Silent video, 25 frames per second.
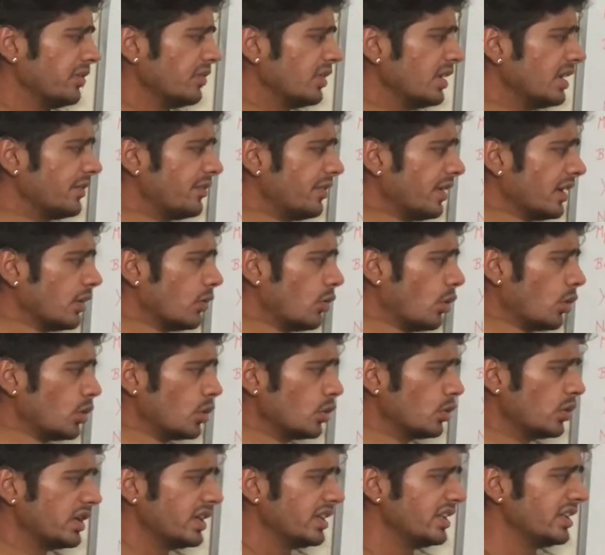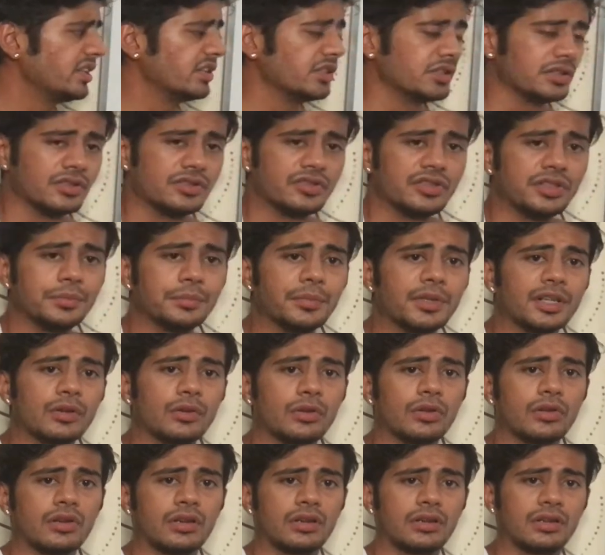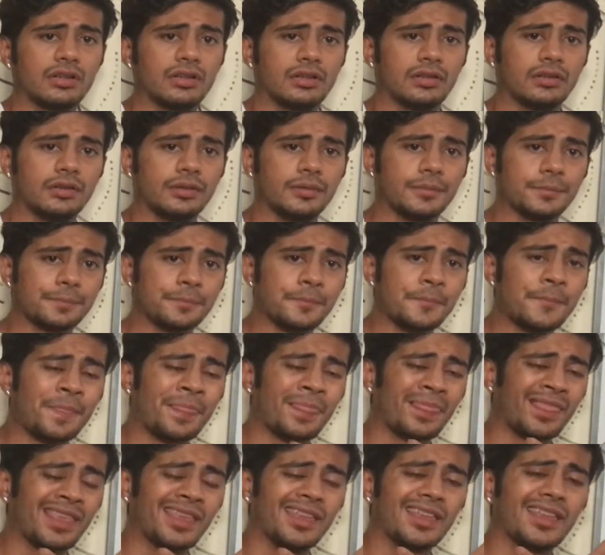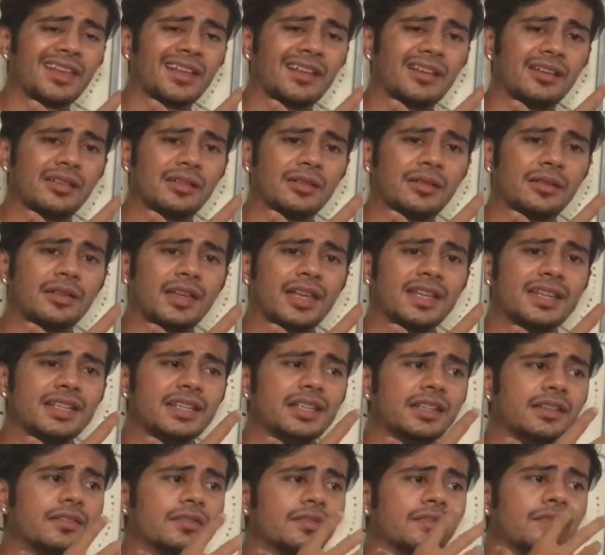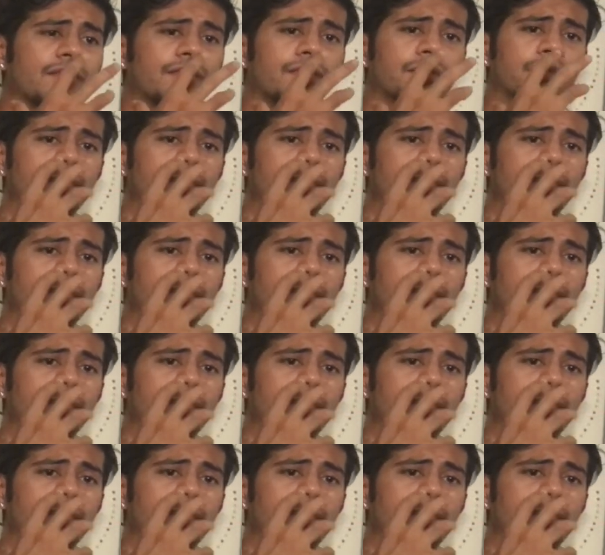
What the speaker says: Even if I go to any gym or any